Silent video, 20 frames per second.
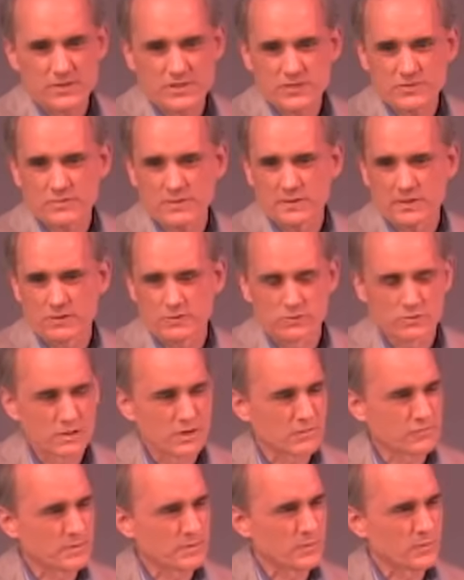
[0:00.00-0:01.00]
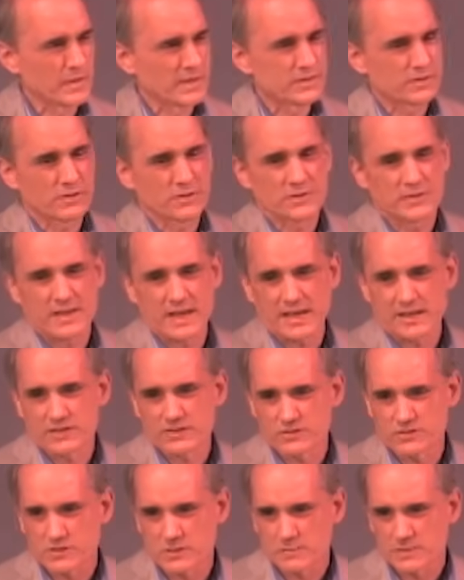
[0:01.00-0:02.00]
others who drove from away. So
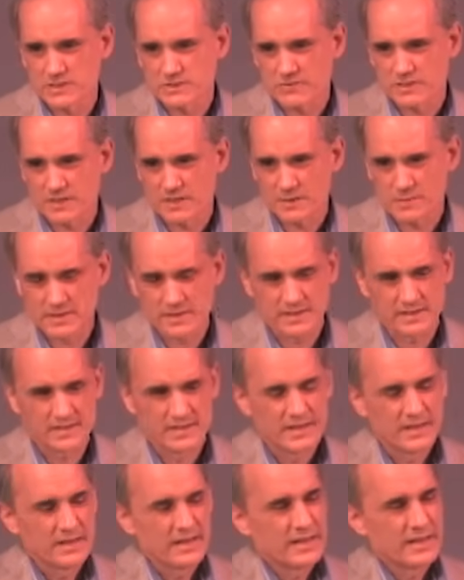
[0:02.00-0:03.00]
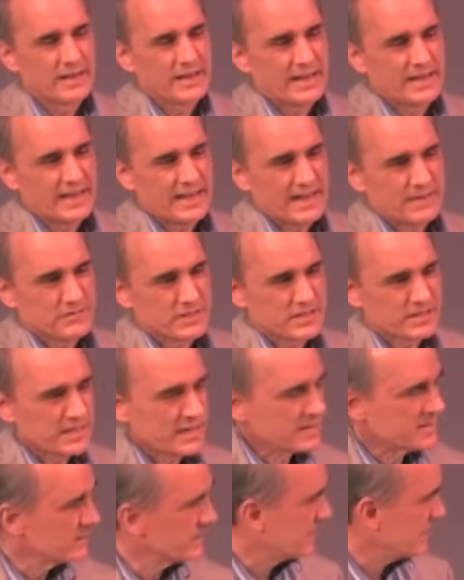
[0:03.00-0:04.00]
thank you so much for coming. And I have to
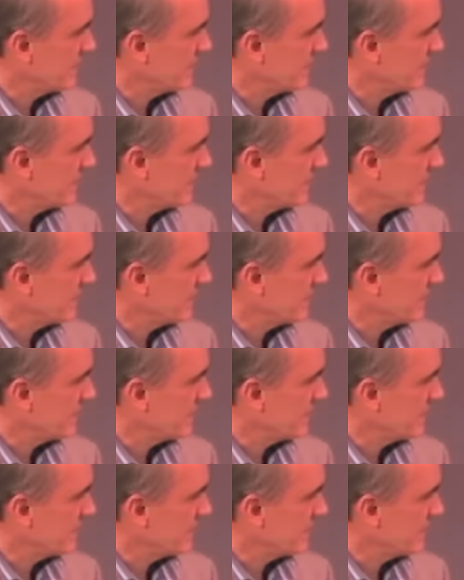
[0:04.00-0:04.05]
say